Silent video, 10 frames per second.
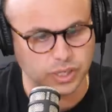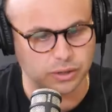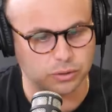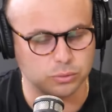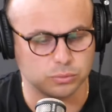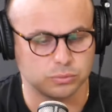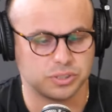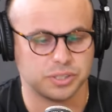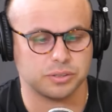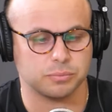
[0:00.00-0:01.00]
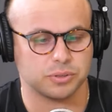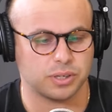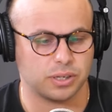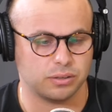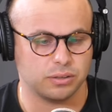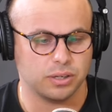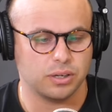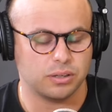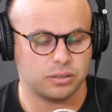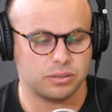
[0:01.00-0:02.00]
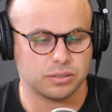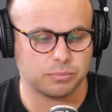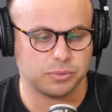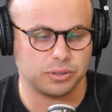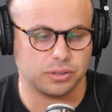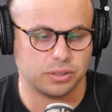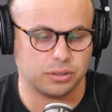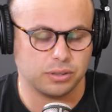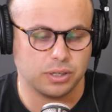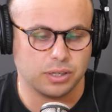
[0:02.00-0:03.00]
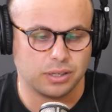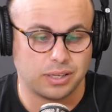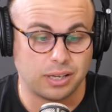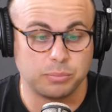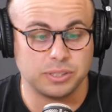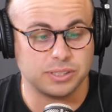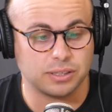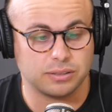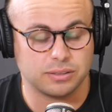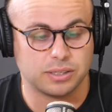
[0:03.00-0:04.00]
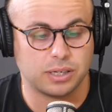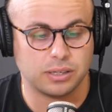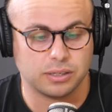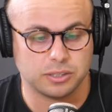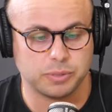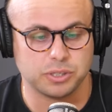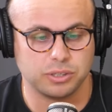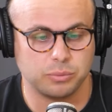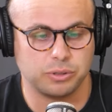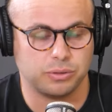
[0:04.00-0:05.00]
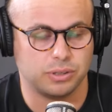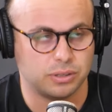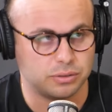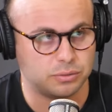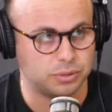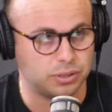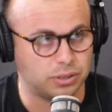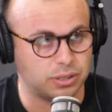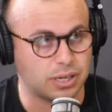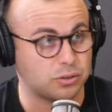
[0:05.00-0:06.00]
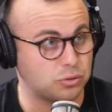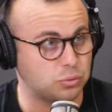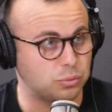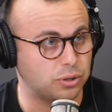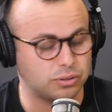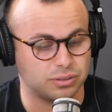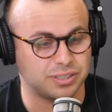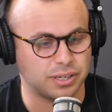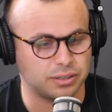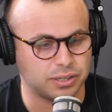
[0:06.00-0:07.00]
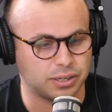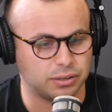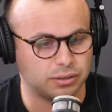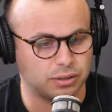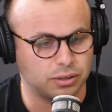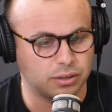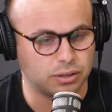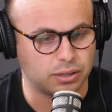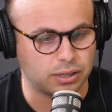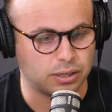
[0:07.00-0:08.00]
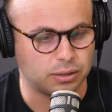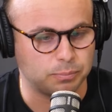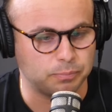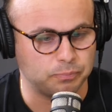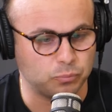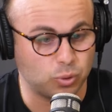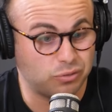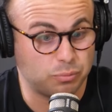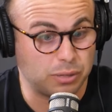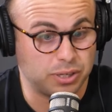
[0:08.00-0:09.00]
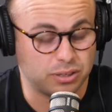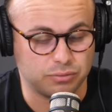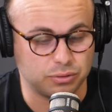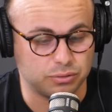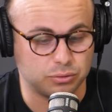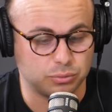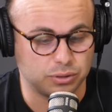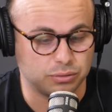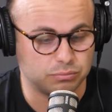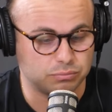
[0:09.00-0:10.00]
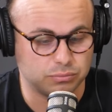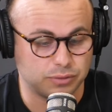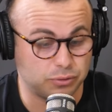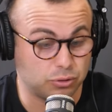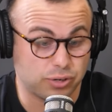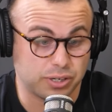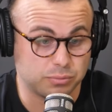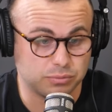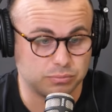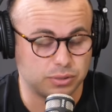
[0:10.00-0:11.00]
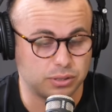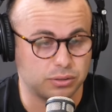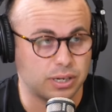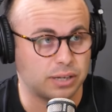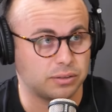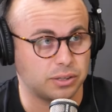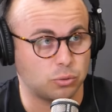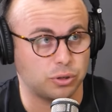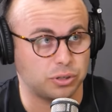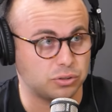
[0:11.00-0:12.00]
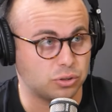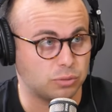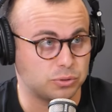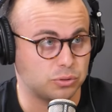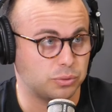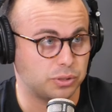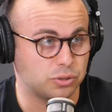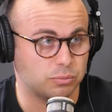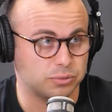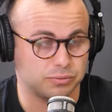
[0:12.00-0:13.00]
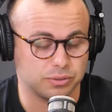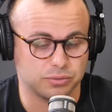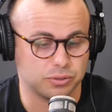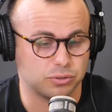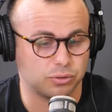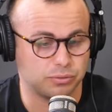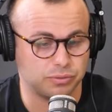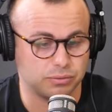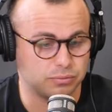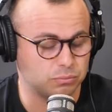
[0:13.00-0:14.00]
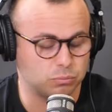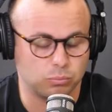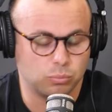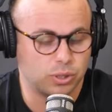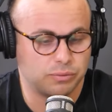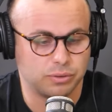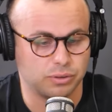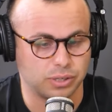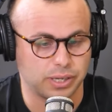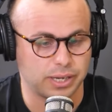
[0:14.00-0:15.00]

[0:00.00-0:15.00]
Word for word: Yeah, cool. Systems. And this is something that can be done at the start, especially when you're in there doing the actual work, the day-to-day, um, whatever it may be. If you're doing, if you're a tradesman and you're out there quoting jobs, doing jobs, if it's photography, whatever the